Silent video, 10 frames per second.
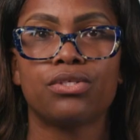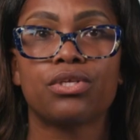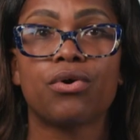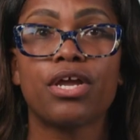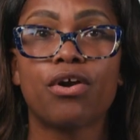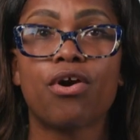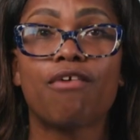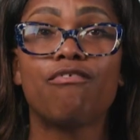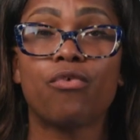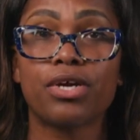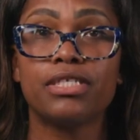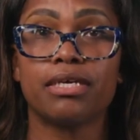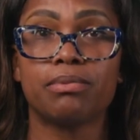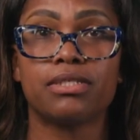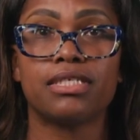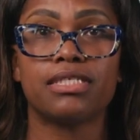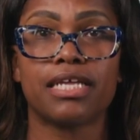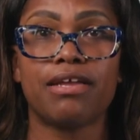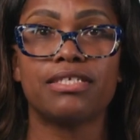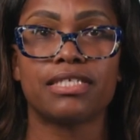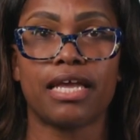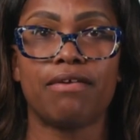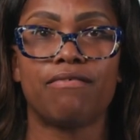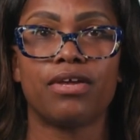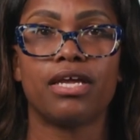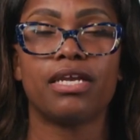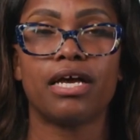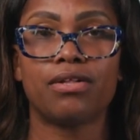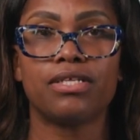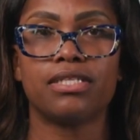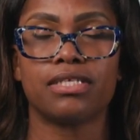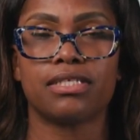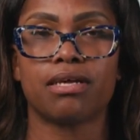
So here are four tips to stay safe and healthy this